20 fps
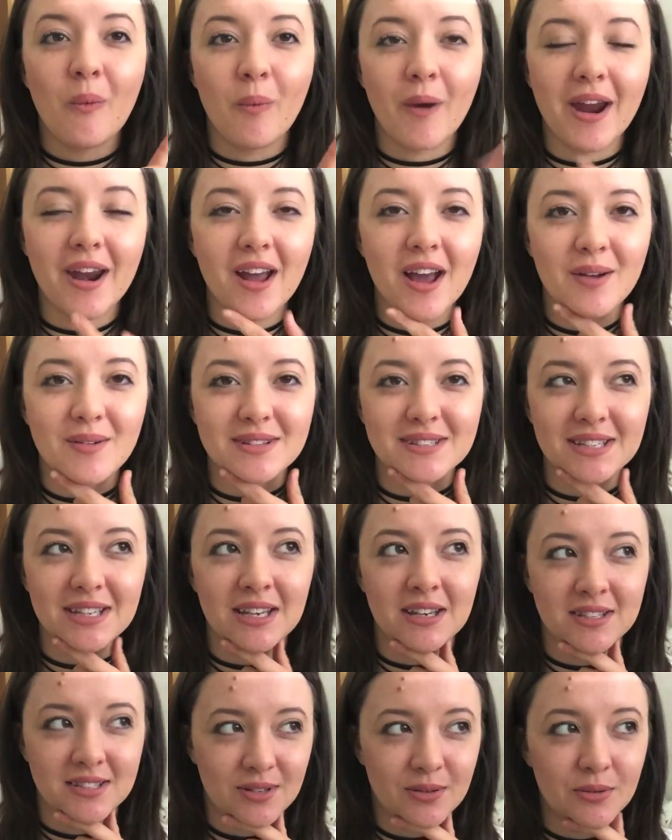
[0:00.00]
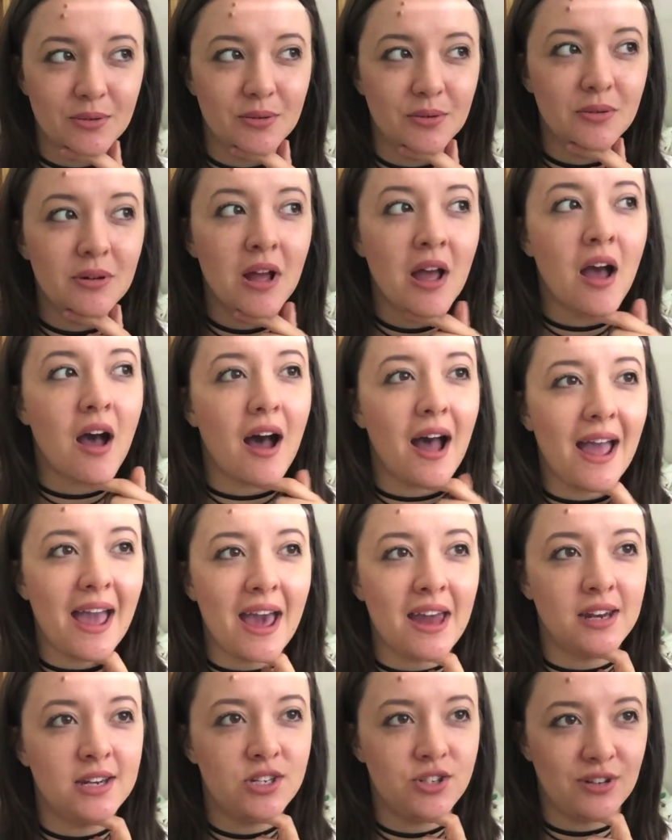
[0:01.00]
when I was in school, I
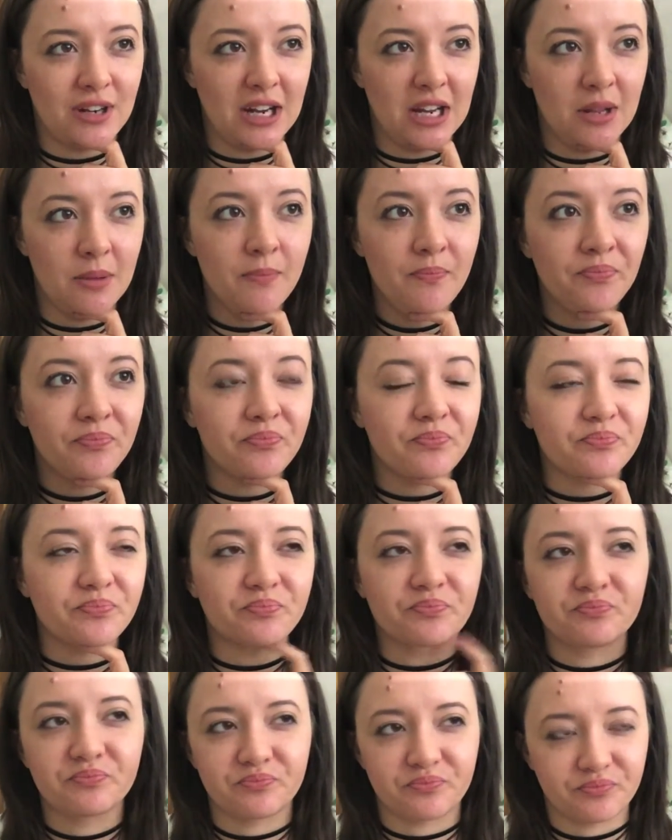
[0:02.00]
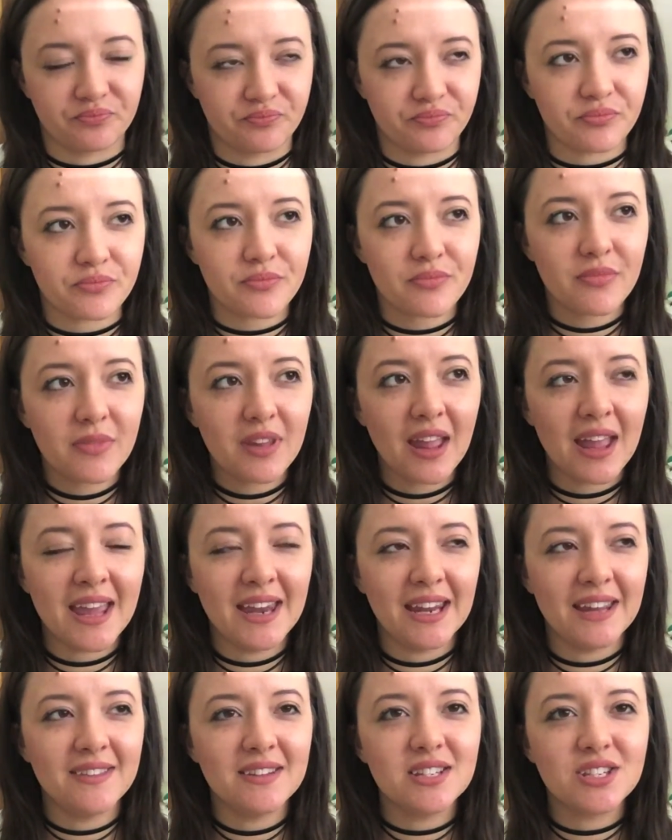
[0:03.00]
had a dream.
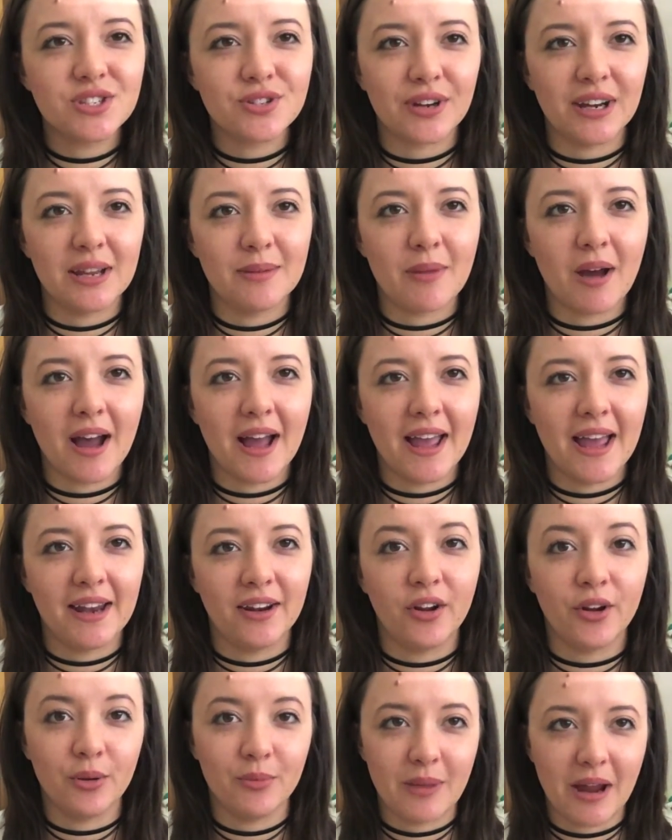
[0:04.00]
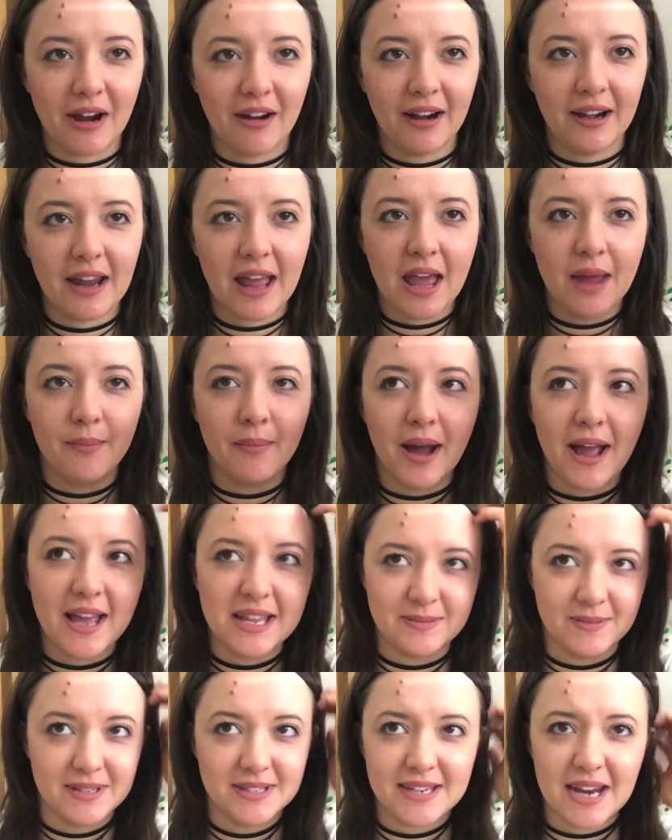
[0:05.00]
And in this dream, I had gotten married and my
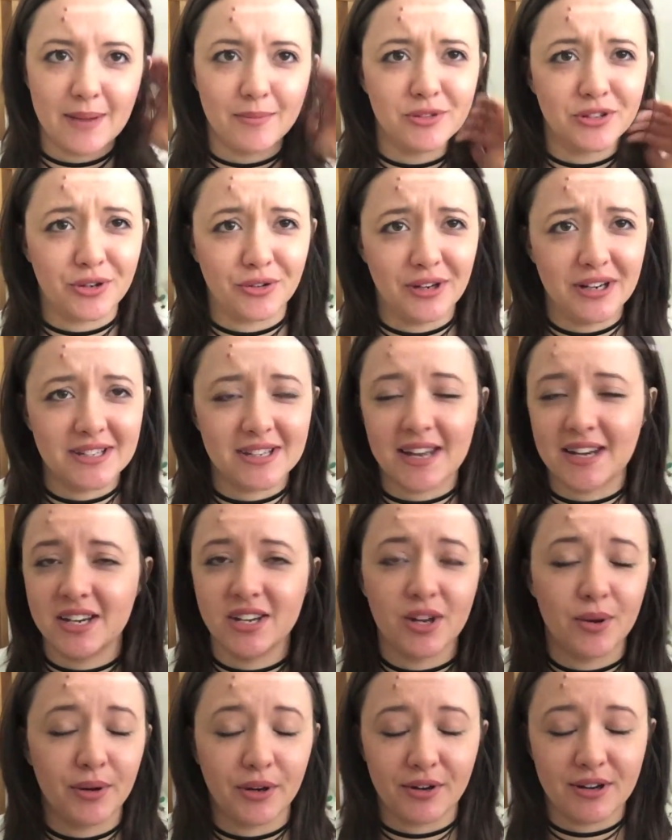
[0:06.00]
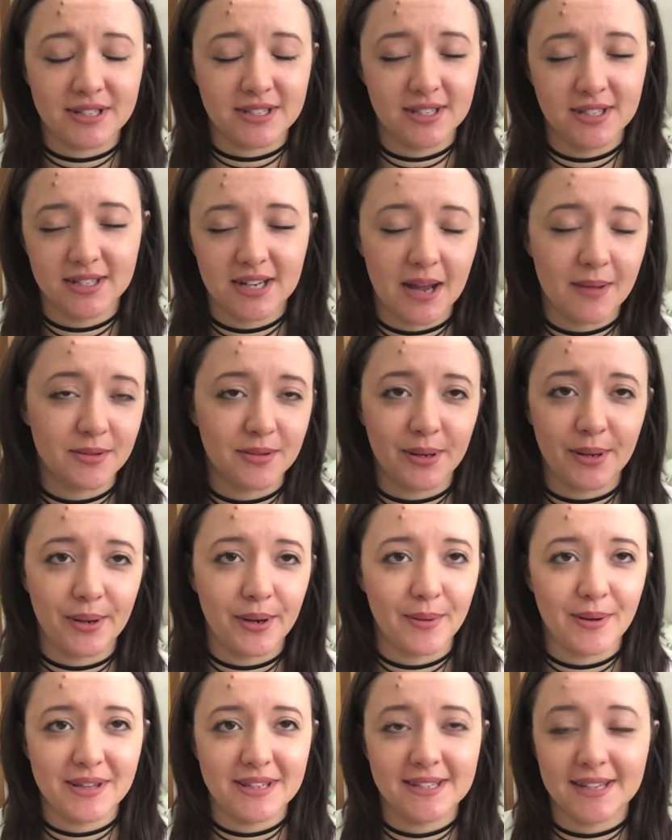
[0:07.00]
husband's name was Chris. I didn't know a Chris at the time, so I don't
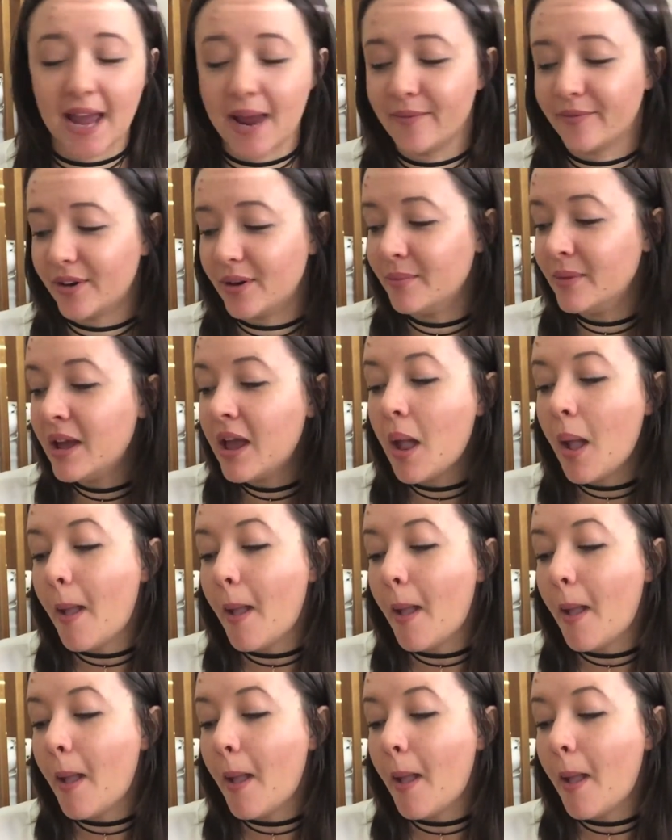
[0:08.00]
know where this came from.